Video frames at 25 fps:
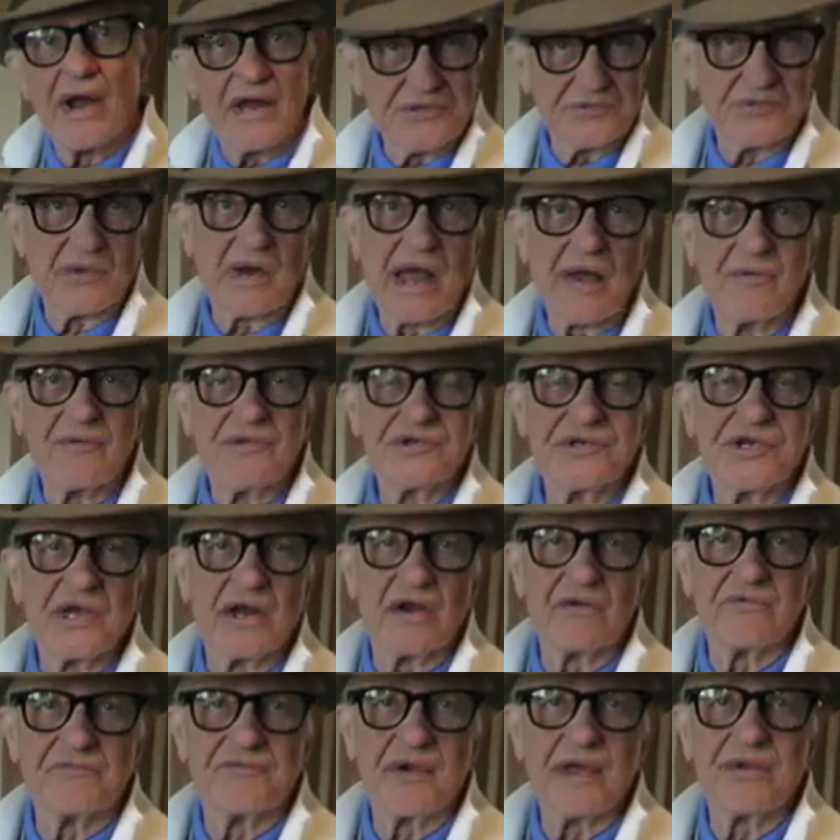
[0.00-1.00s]
That's when I was
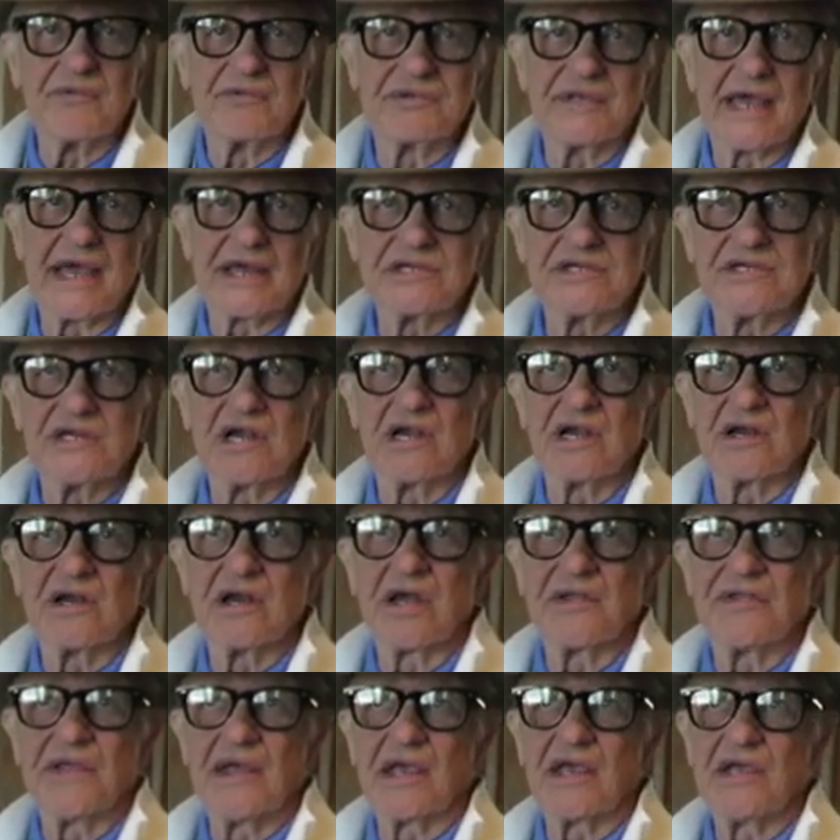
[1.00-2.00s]
here, and Fred was actually
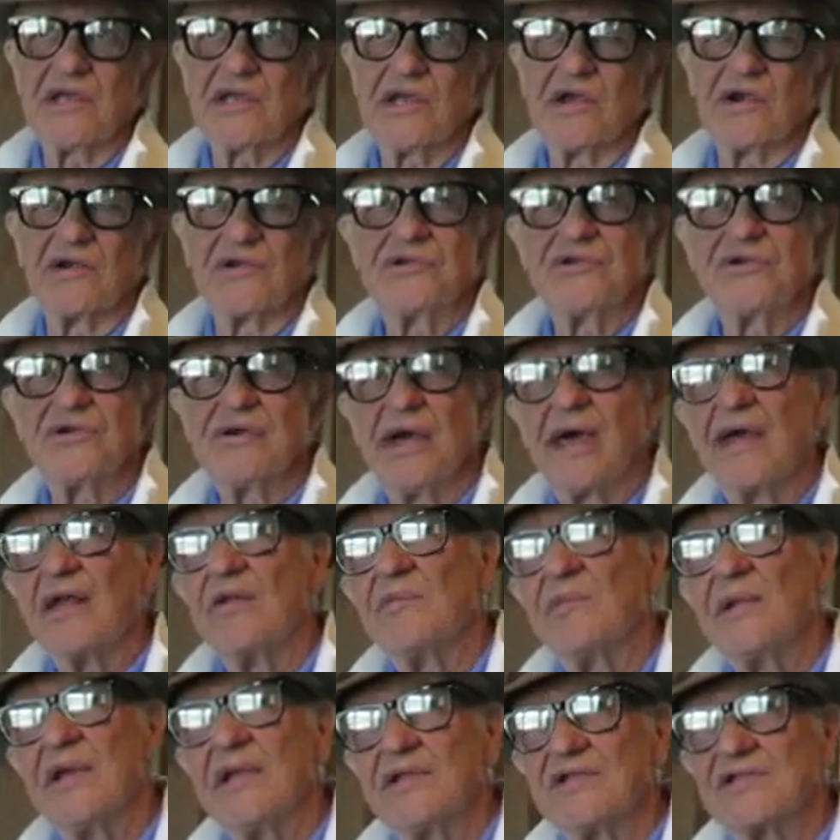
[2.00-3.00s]
here, I think, a year or two
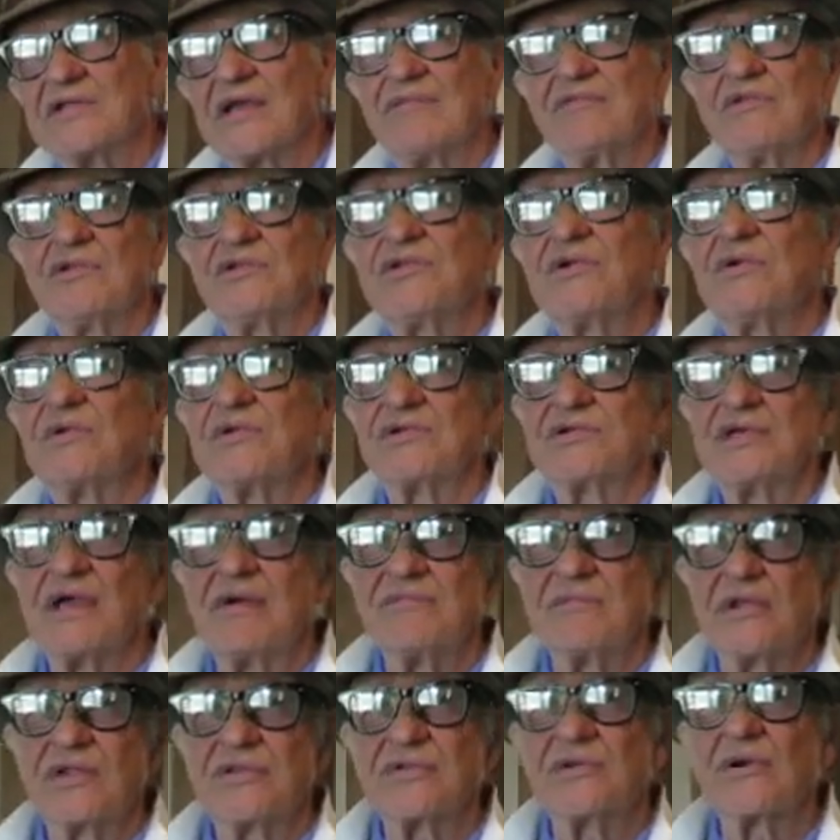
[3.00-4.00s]
ahead of me in 72 or
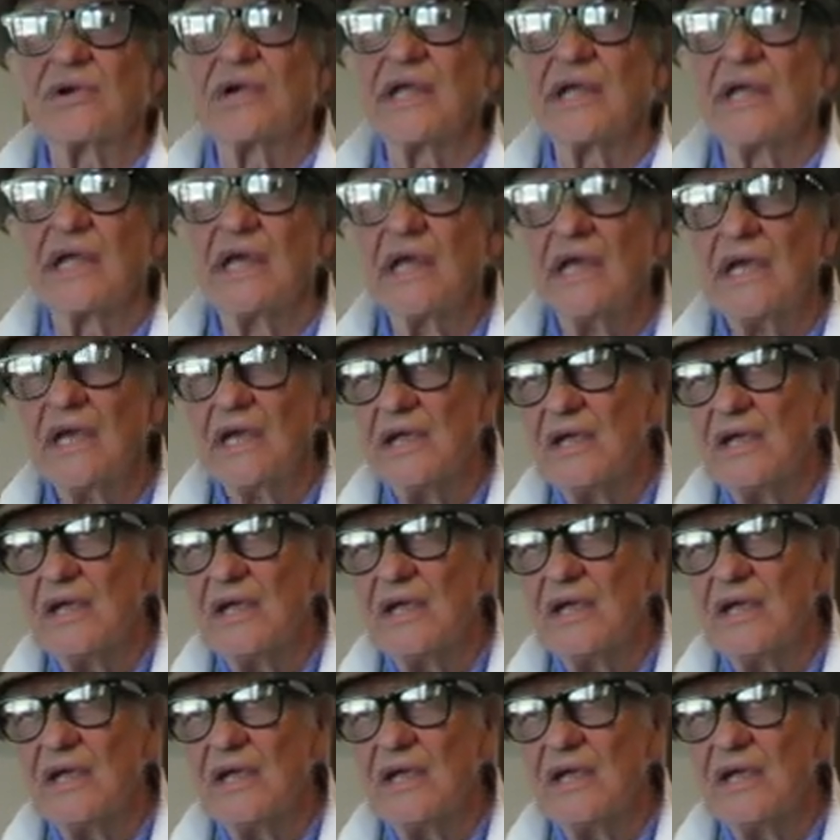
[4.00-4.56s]
73.